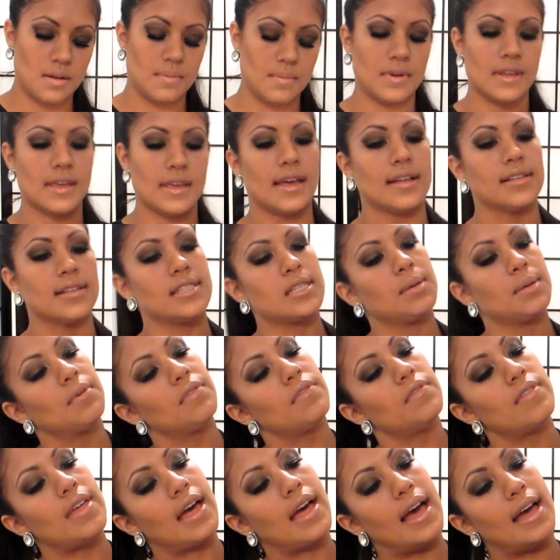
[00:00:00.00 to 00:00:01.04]
I get some
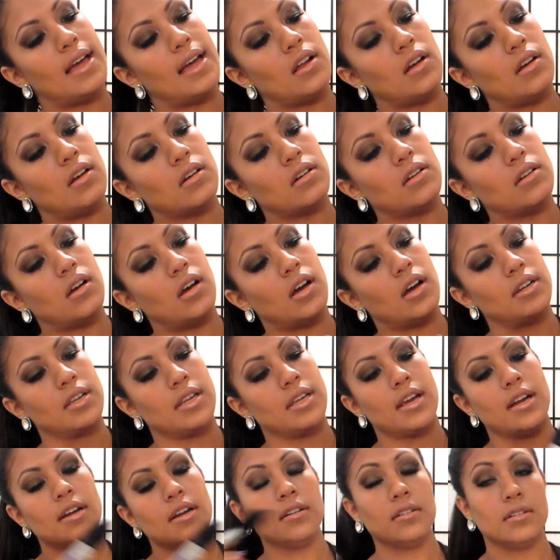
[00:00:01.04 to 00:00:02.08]
of that on
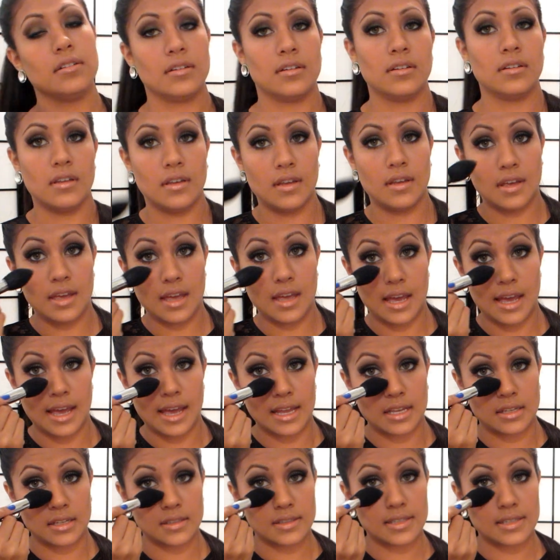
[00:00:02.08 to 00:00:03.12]
here
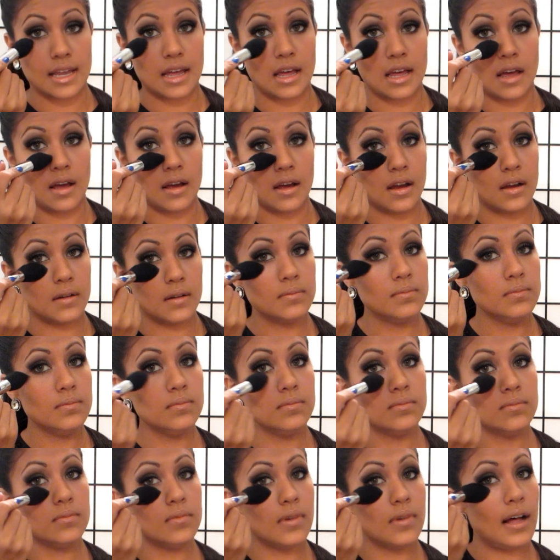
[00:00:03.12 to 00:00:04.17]
and
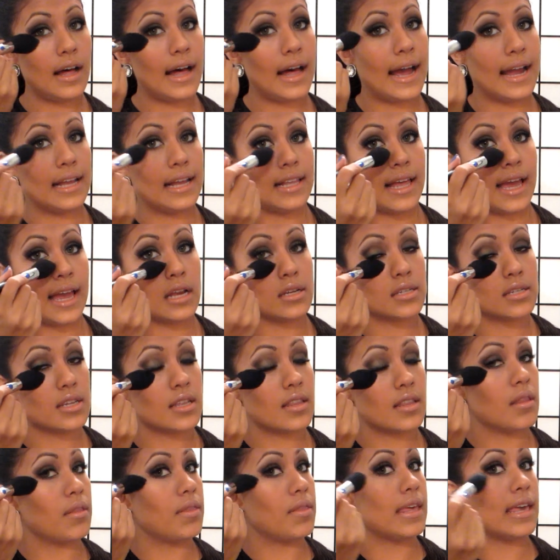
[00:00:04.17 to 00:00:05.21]
highlight
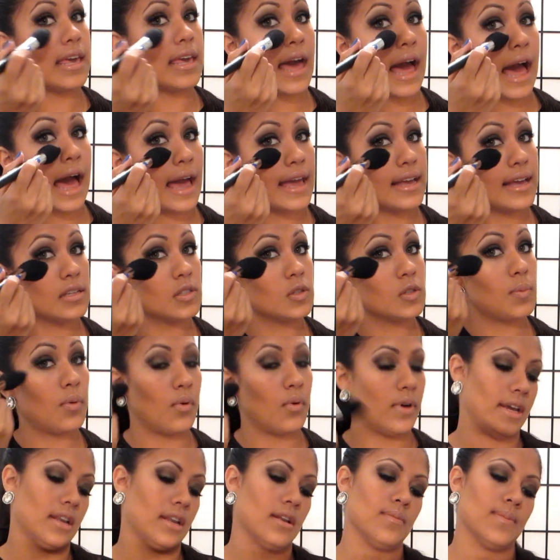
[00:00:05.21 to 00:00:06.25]
the highest
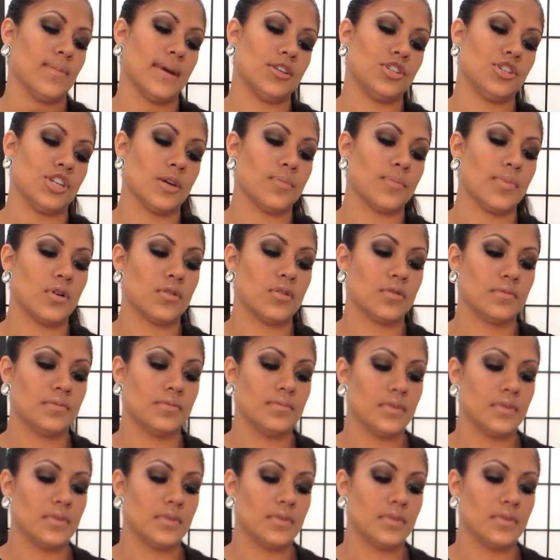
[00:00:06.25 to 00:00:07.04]
point of my cheekbone.